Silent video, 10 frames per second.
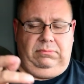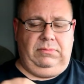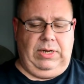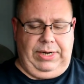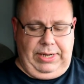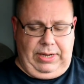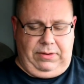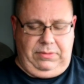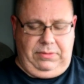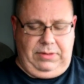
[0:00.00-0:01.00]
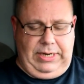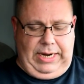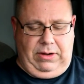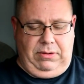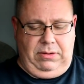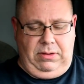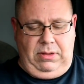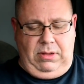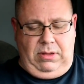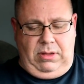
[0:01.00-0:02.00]
there you go. Now,
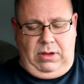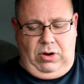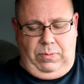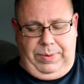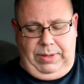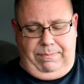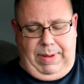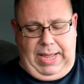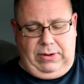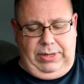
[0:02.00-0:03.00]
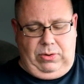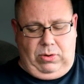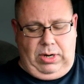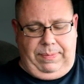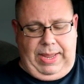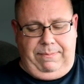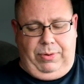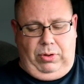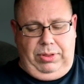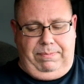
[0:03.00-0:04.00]
open the battery door up and
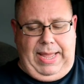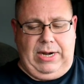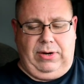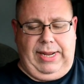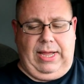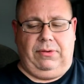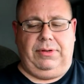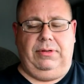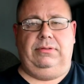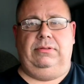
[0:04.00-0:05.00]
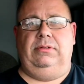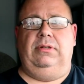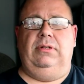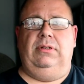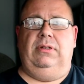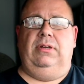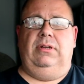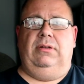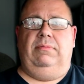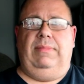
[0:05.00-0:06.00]
pull the battery out.
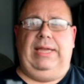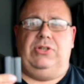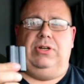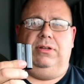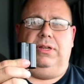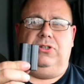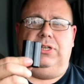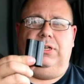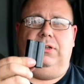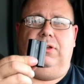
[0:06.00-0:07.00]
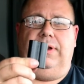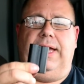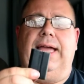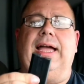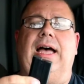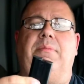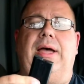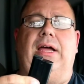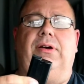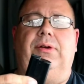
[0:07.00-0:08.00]
Make sure they're sending you a Nikon
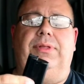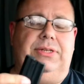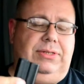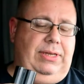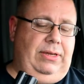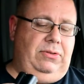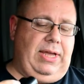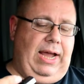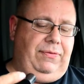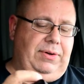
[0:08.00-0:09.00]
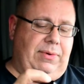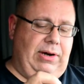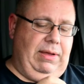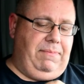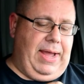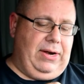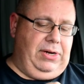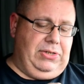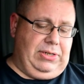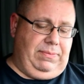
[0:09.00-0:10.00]
battery with these things. Aftermarket
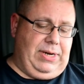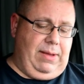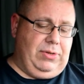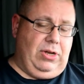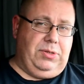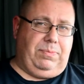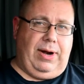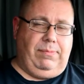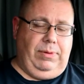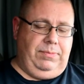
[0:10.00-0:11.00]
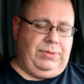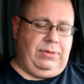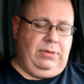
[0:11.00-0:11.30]
batteries sometimes cause problems.